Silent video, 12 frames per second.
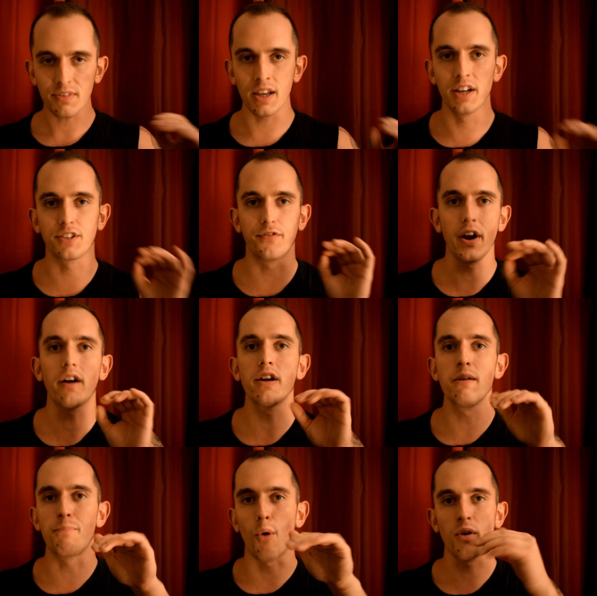It's very
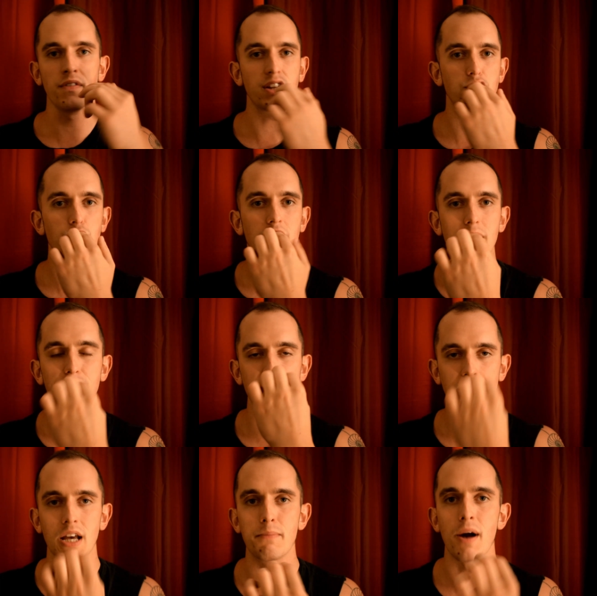important that you keep the
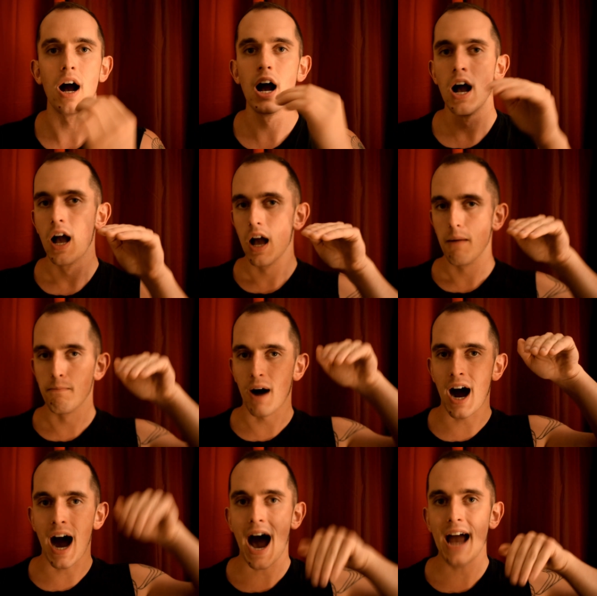tip
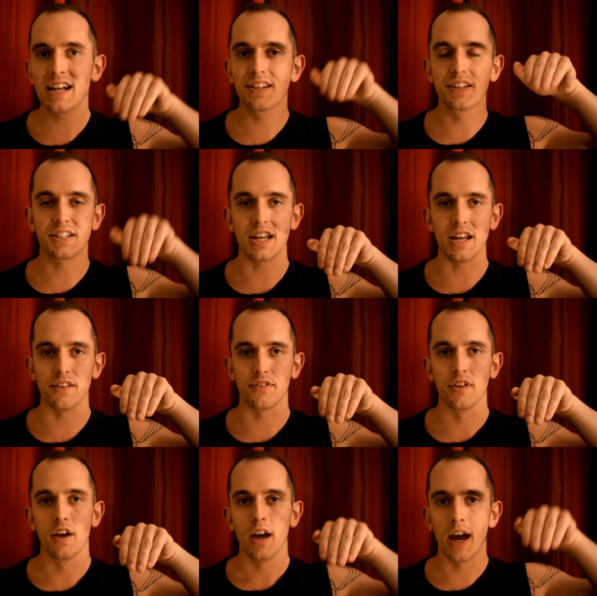behind the teeth
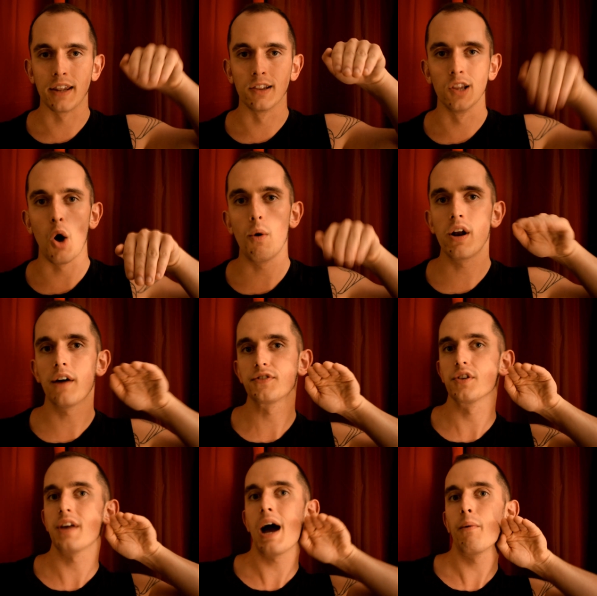and low enough
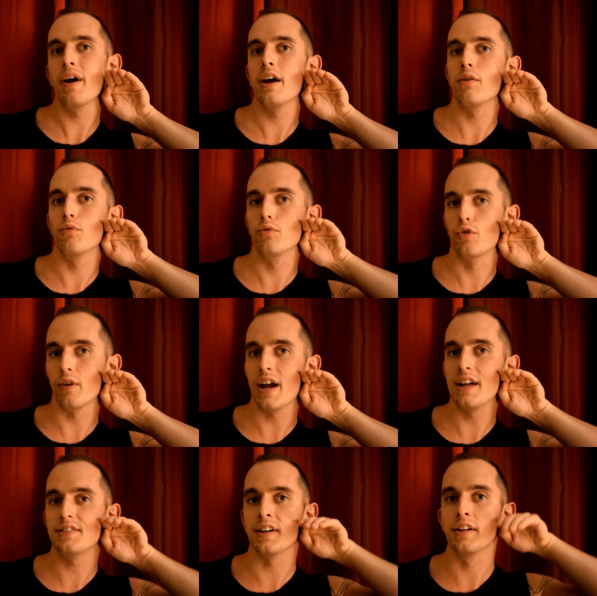so that way it
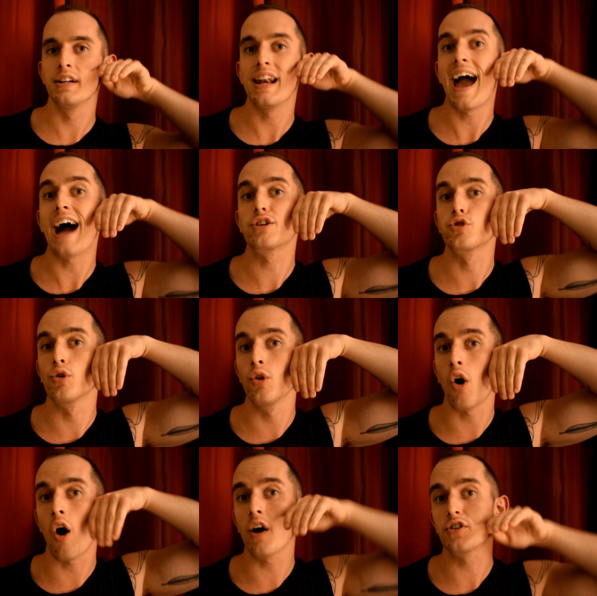creates a natural
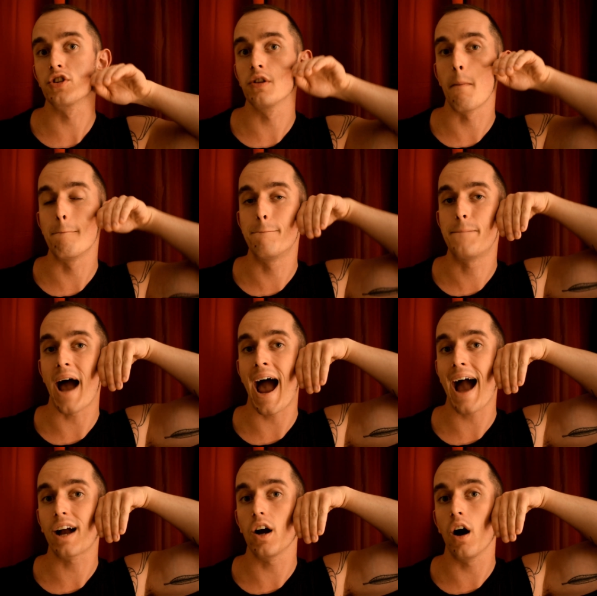arch in the
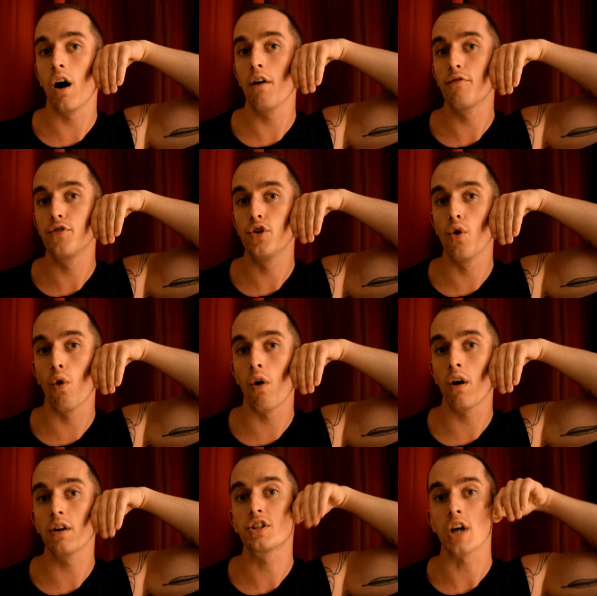back of
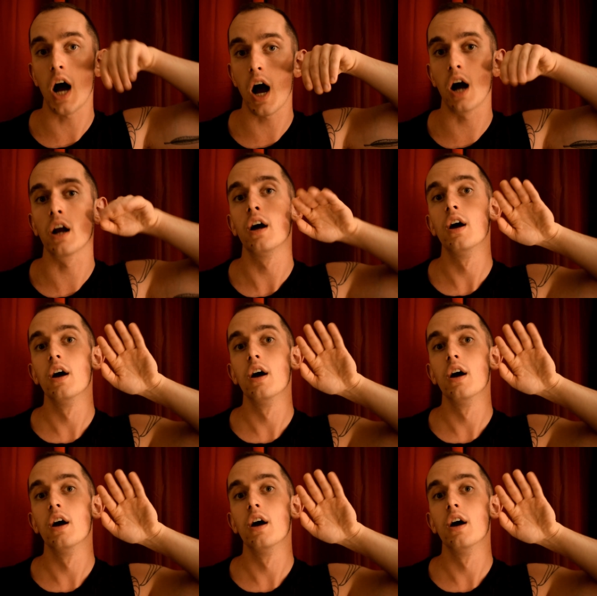your tongue